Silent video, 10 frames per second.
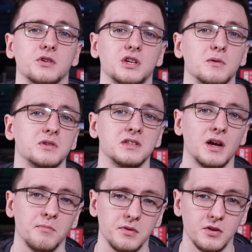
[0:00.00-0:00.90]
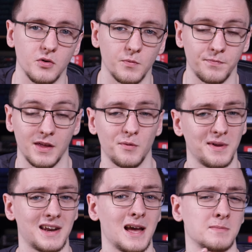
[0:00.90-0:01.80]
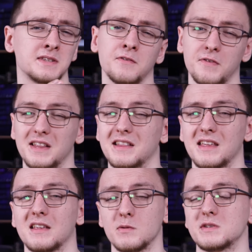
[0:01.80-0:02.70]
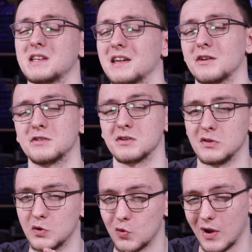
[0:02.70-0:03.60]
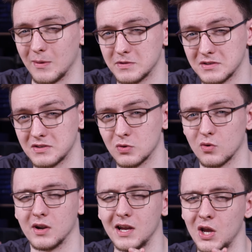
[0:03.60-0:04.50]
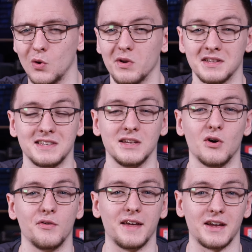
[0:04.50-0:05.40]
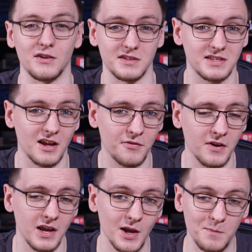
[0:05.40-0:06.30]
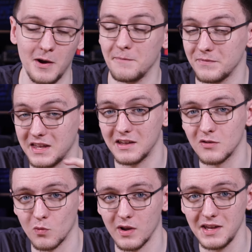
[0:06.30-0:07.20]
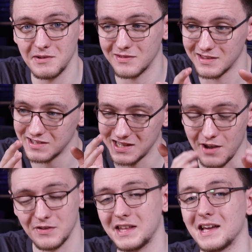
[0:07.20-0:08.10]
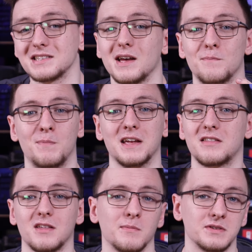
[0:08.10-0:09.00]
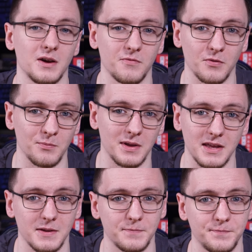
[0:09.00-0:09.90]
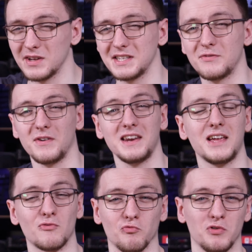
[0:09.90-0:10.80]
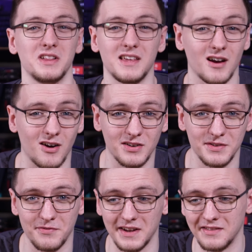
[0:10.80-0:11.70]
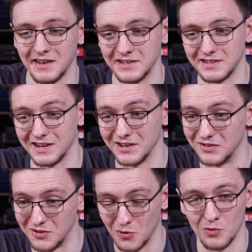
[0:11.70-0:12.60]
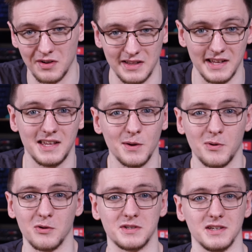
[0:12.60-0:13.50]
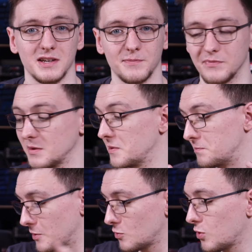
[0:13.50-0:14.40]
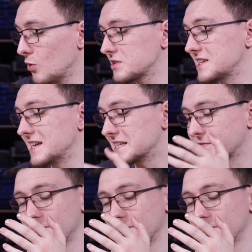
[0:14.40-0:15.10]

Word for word: the description down below. That'll be an Amazon affiliate link that will take you to your local Amazon store. We can see all that good stuff, but either way, this definitely gets a big thumbs up from me. I'm honestly finding it really hard to find things that I don't like about it. I mean, build quality is